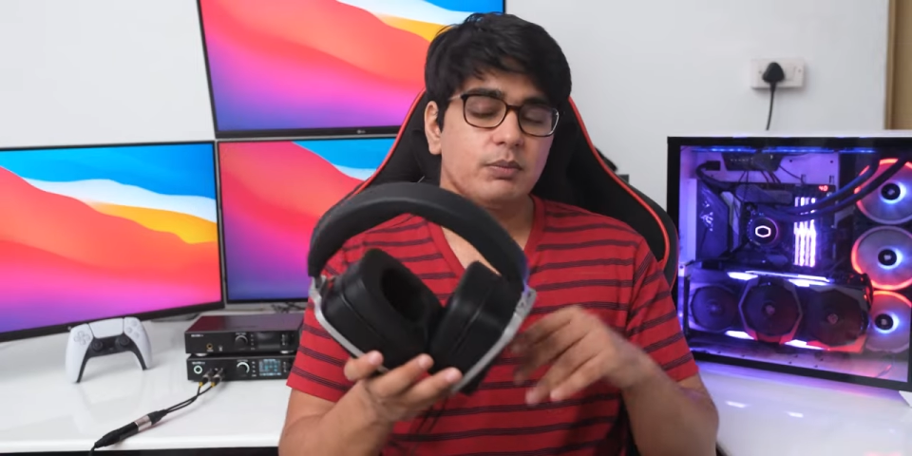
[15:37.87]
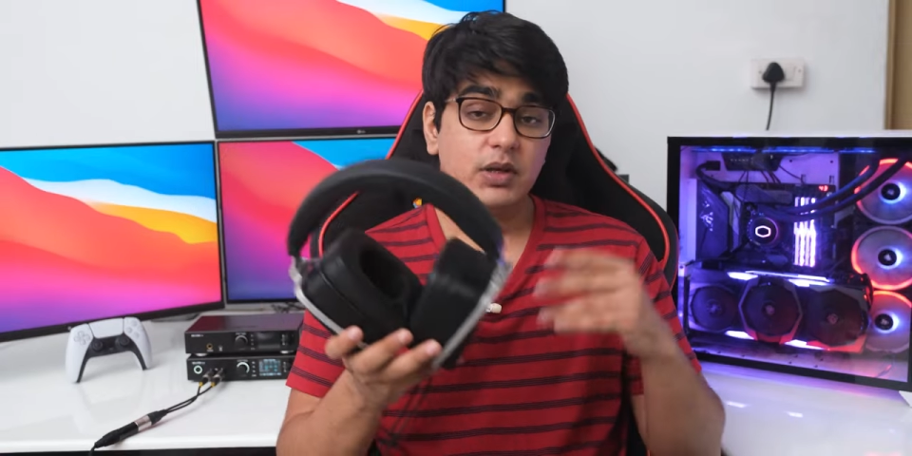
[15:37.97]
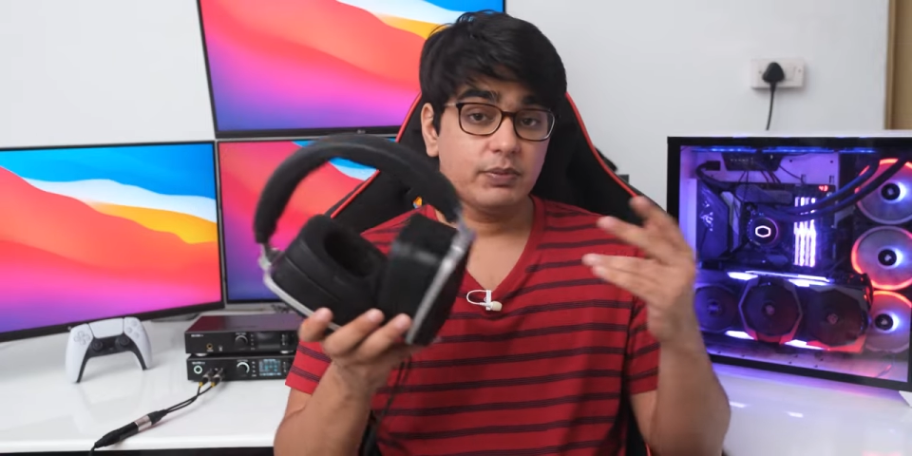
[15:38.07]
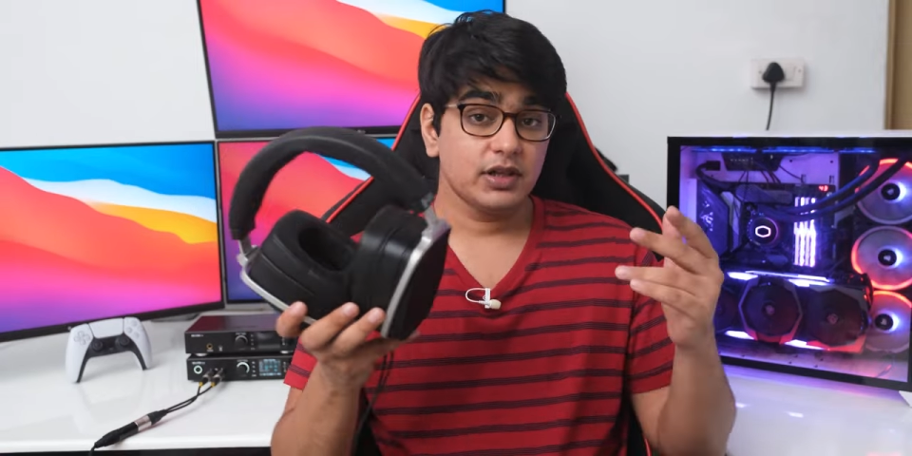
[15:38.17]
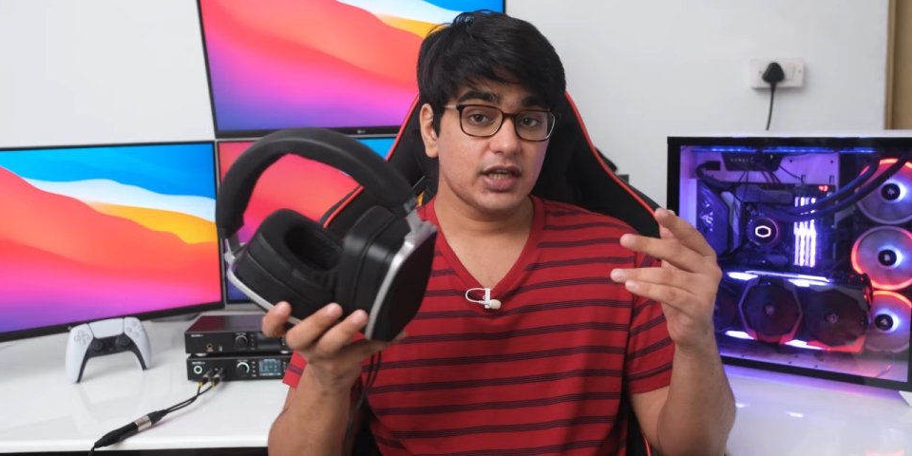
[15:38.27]

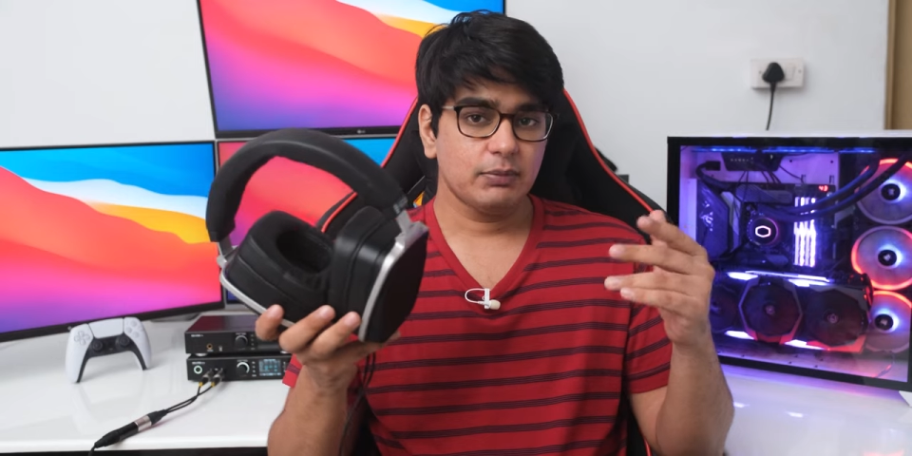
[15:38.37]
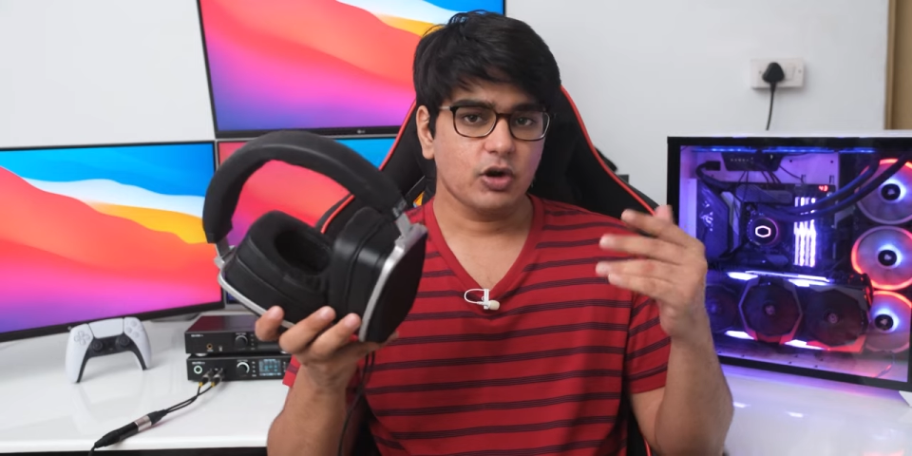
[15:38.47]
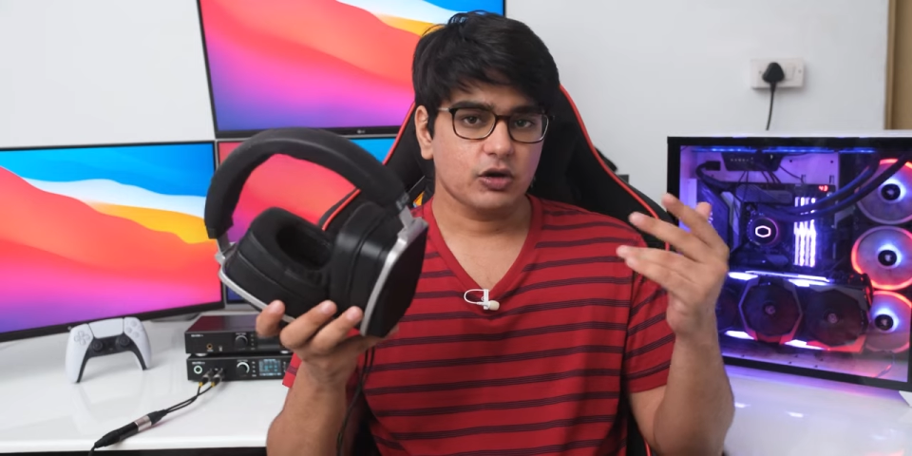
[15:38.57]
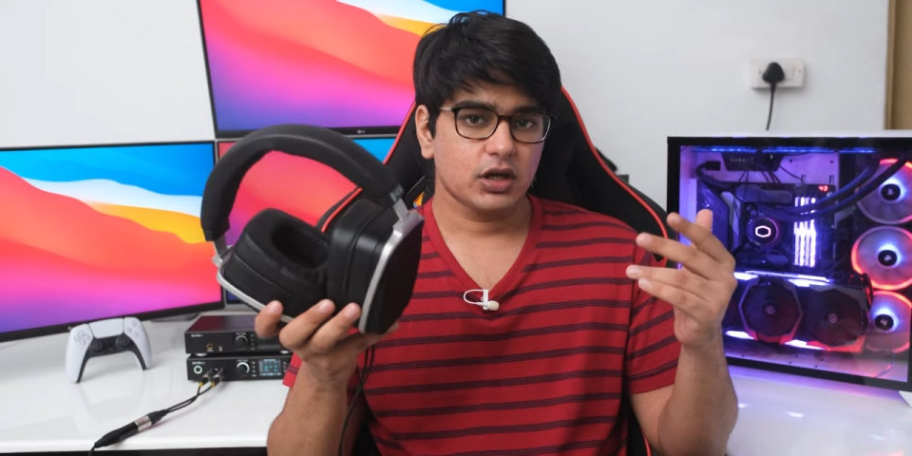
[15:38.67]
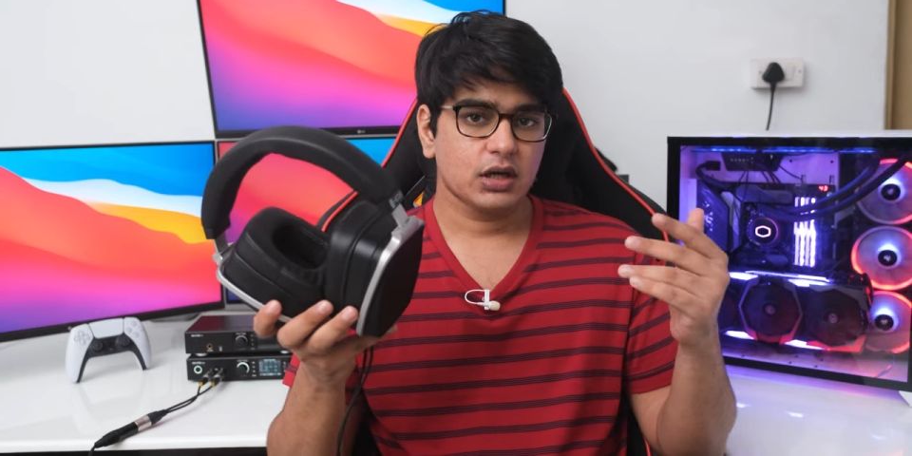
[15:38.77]
People keep
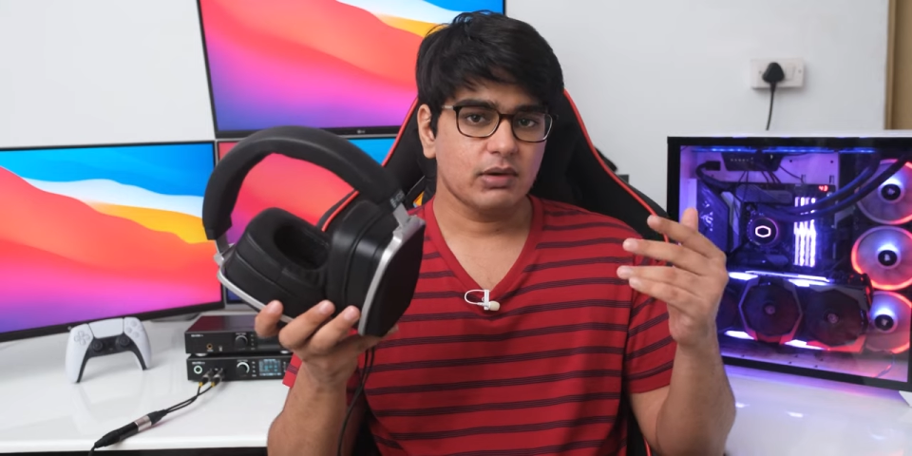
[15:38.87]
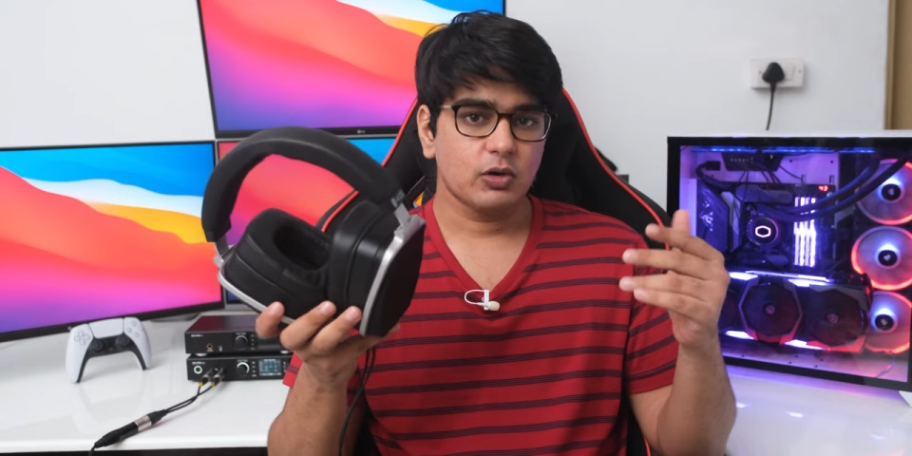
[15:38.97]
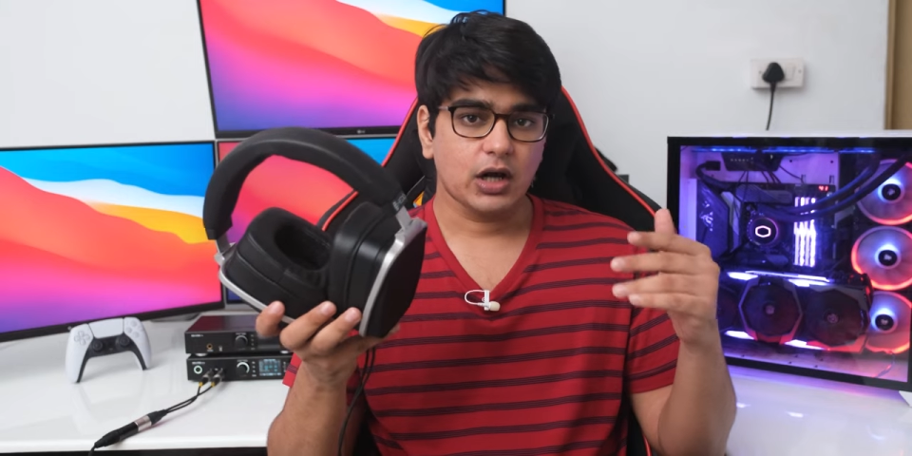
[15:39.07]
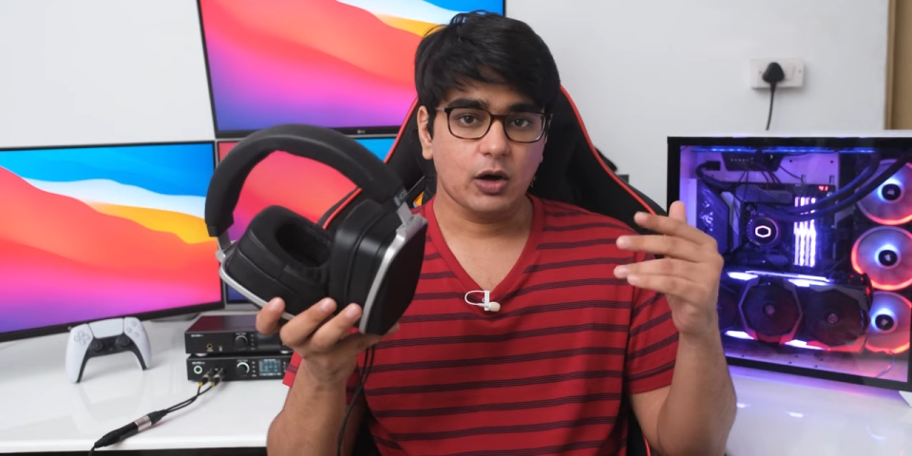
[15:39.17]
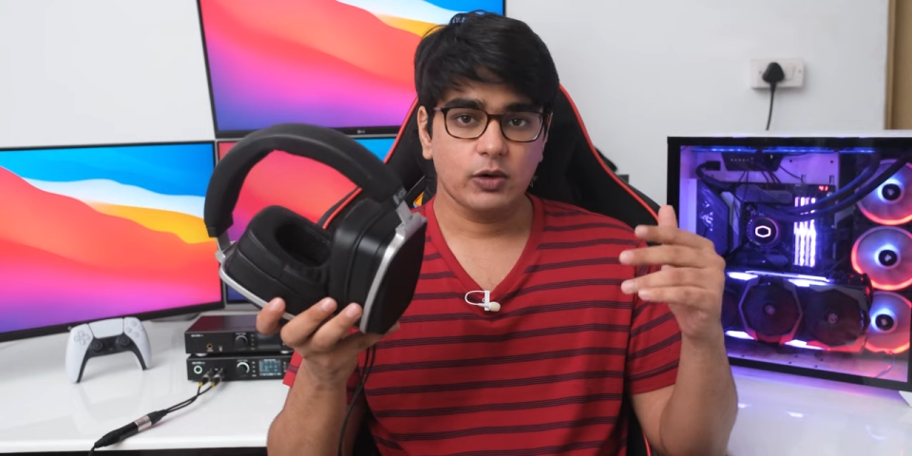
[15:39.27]
talking
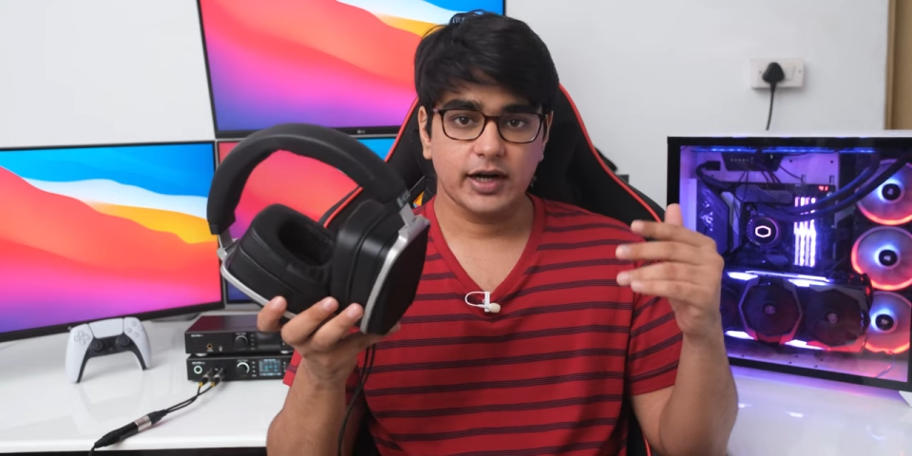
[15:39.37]
about how